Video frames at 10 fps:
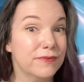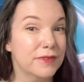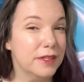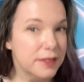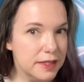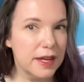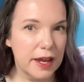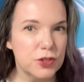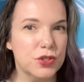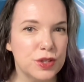isn't
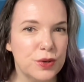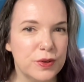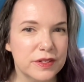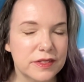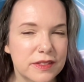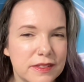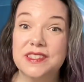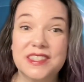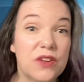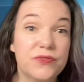actually yours?
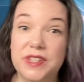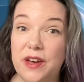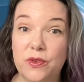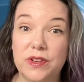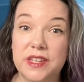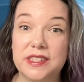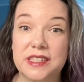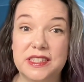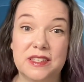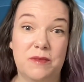Self-doubt isn't
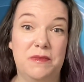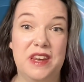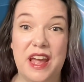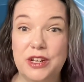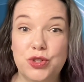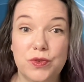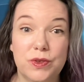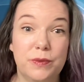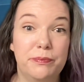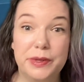some
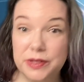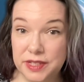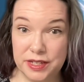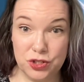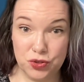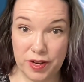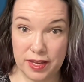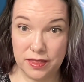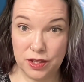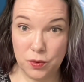natural built-in
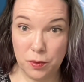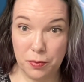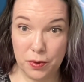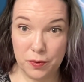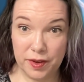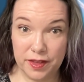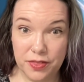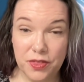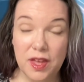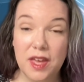trait that you were born with.
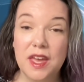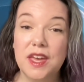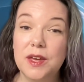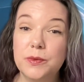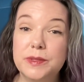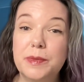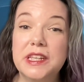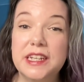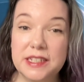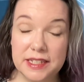It was
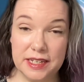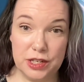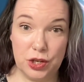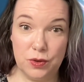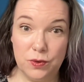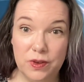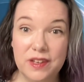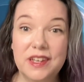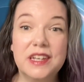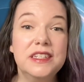planted in you,
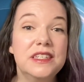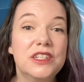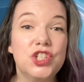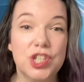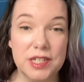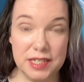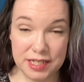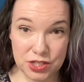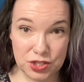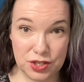conditioned
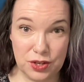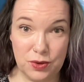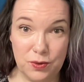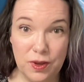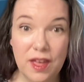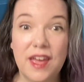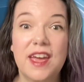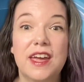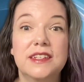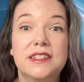into you.
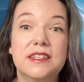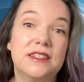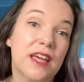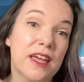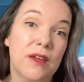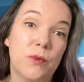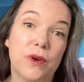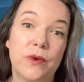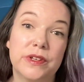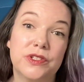And today we're
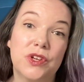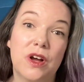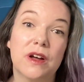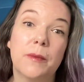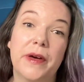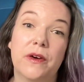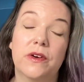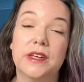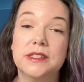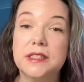going to talk about
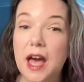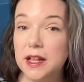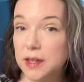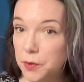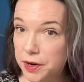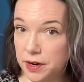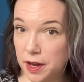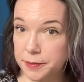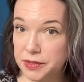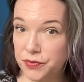exactly where it
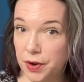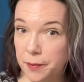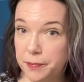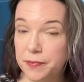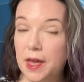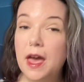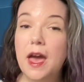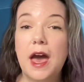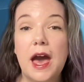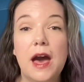comes from,
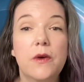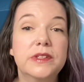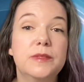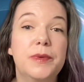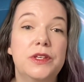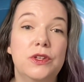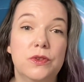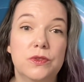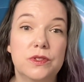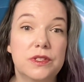how it's been
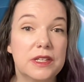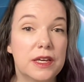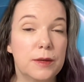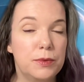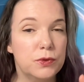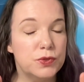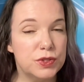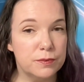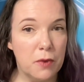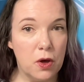used to keep you
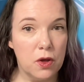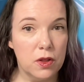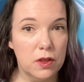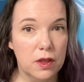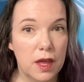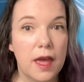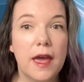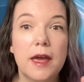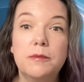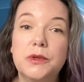small,
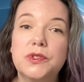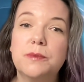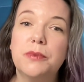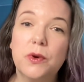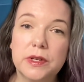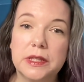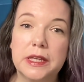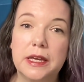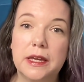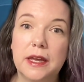and most
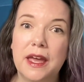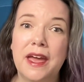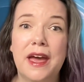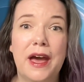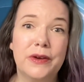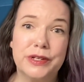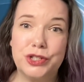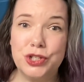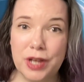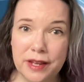importantly, how to
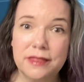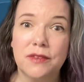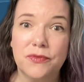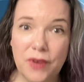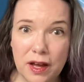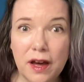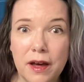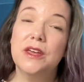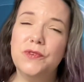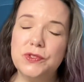shut it the fuck up.
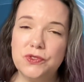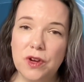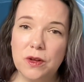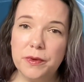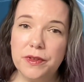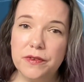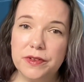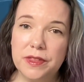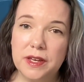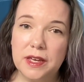If you struggle with
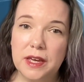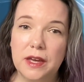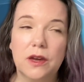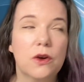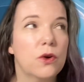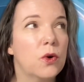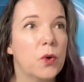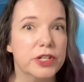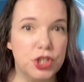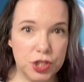overthinking,
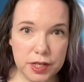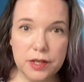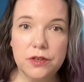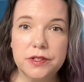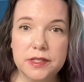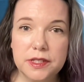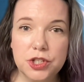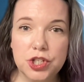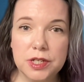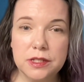questioning your
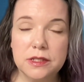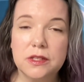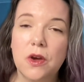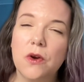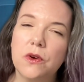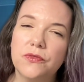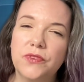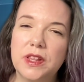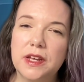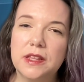decisions, or
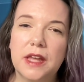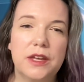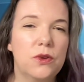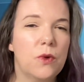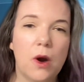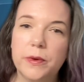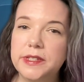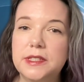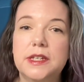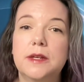feeling like you
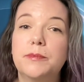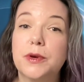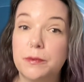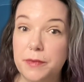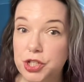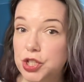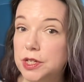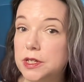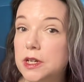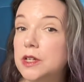always need
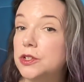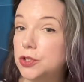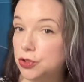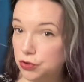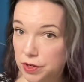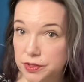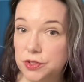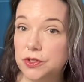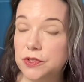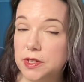permission to trust
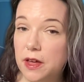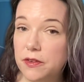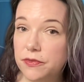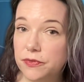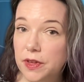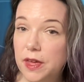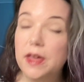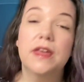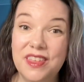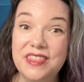yourself,
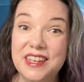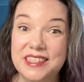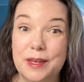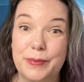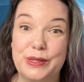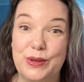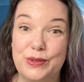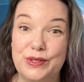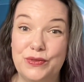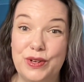then this
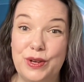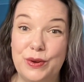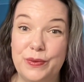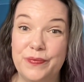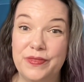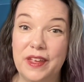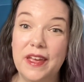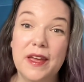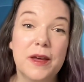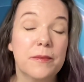episode is for you.
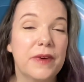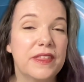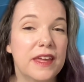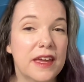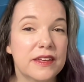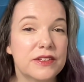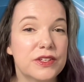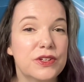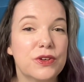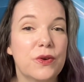By the
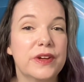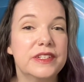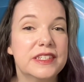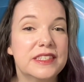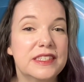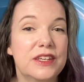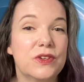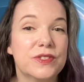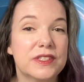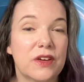end, you're going to see
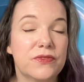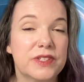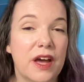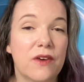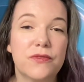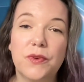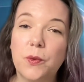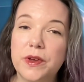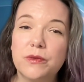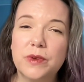your self-doubt for
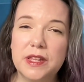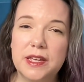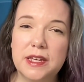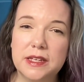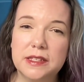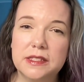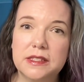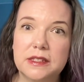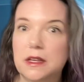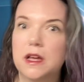what it really
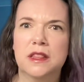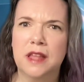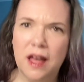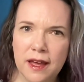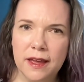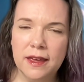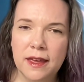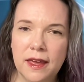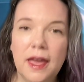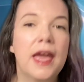is, a lie,
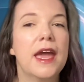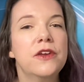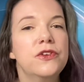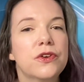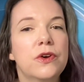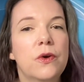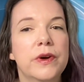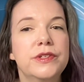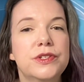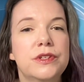and you're
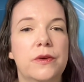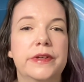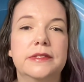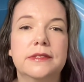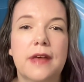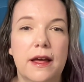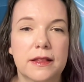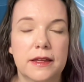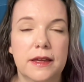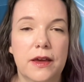going to know
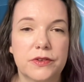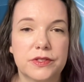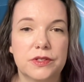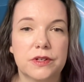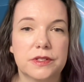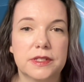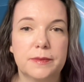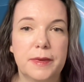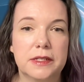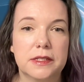exactly how to start
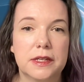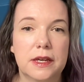dismantling